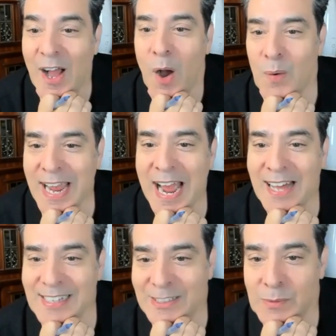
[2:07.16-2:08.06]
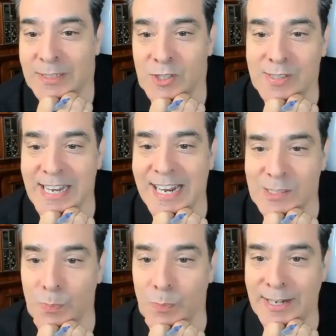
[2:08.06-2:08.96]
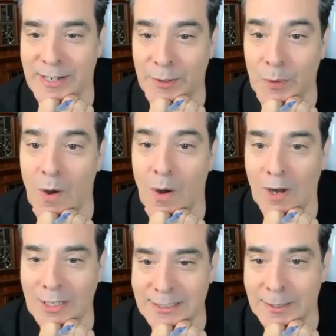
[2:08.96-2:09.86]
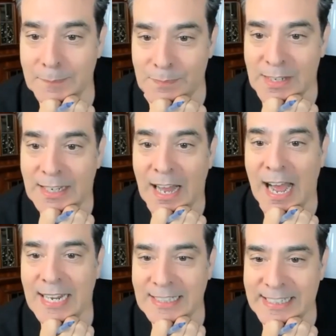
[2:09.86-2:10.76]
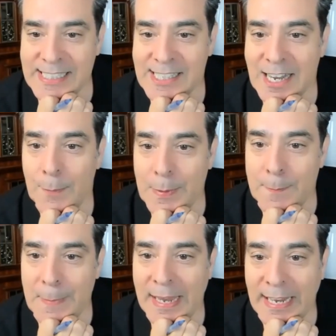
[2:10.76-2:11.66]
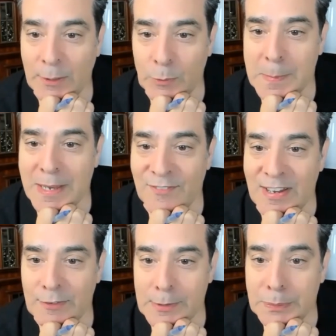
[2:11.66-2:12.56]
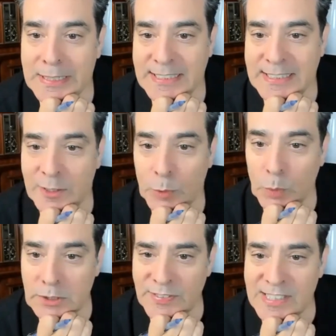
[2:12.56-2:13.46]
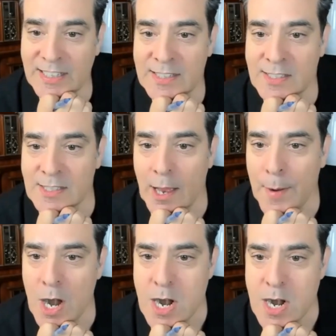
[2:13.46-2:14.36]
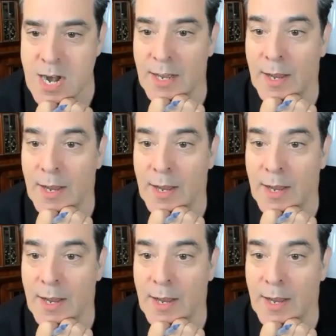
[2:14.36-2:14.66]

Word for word: Ocala, Suzanne is brand new. Awesome. Hi, Lisa, up in Maine, one of my favorite places in the world to visit in the summer.